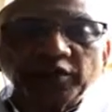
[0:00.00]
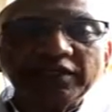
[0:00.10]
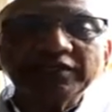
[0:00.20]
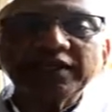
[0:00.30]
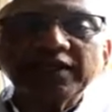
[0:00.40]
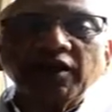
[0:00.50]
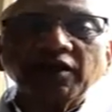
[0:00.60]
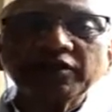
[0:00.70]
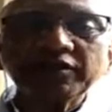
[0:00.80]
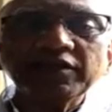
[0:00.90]
he's saying
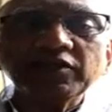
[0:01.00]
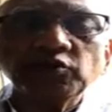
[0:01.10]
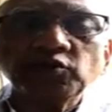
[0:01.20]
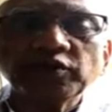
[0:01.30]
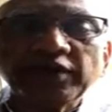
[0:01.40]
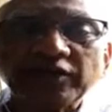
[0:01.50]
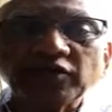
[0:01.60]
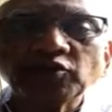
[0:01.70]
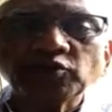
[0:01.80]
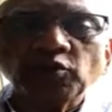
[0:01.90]
until you get
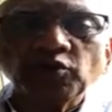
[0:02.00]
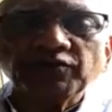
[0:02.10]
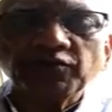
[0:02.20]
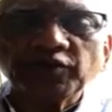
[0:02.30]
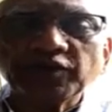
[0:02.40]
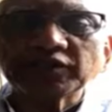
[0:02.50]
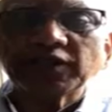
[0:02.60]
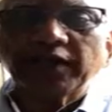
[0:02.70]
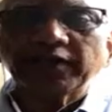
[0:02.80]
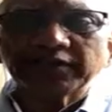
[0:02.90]
control of your
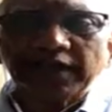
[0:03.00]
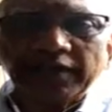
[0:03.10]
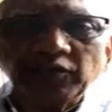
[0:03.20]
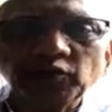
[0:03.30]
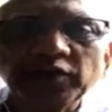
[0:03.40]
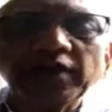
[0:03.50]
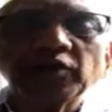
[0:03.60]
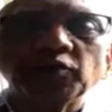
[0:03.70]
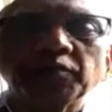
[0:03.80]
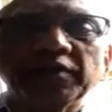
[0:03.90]
desires and you get
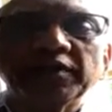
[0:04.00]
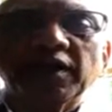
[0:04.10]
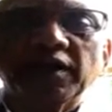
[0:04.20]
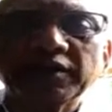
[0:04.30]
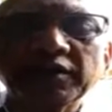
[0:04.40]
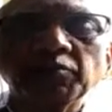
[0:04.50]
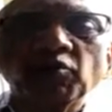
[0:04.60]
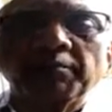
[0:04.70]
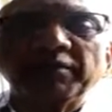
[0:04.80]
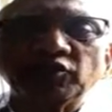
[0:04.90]
to be a little more
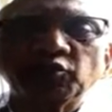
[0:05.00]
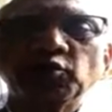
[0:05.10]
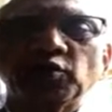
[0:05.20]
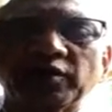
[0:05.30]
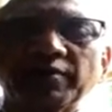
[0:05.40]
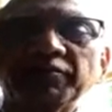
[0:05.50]
mature,